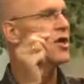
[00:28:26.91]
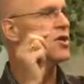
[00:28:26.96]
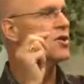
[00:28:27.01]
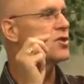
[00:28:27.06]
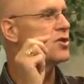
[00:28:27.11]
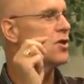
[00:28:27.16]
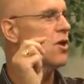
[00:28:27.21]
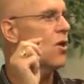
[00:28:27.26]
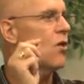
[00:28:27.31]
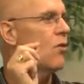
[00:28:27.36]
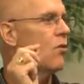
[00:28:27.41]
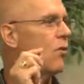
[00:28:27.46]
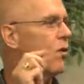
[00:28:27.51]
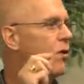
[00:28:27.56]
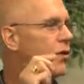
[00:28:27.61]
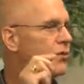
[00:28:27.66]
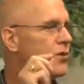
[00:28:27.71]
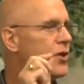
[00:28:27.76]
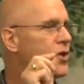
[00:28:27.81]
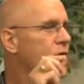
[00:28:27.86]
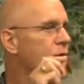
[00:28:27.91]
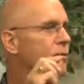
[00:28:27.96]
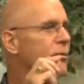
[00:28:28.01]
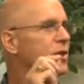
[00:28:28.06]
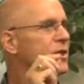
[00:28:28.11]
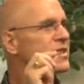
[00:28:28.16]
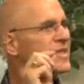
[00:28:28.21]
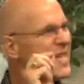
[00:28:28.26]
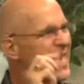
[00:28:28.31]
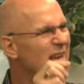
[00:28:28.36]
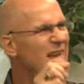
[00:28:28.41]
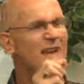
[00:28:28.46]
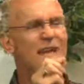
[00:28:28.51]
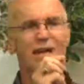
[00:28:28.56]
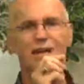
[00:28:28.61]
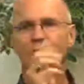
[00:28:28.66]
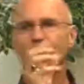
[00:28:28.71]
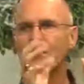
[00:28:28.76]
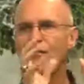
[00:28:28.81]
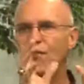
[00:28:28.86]
So the number
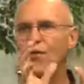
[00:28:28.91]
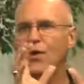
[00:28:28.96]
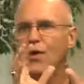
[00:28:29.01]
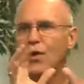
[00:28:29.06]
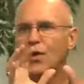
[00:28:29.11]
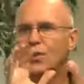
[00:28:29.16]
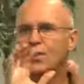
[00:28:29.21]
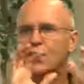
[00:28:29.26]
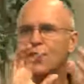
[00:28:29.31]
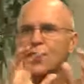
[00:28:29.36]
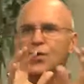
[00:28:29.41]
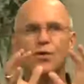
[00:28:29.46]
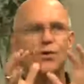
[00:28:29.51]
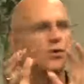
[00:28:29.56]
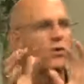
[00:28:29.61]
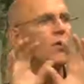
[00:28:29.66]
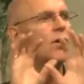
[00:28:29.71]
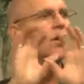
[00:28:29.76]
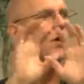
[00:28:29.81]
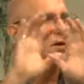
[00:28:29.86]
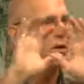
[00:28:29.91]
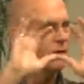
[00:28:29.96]
10 referred to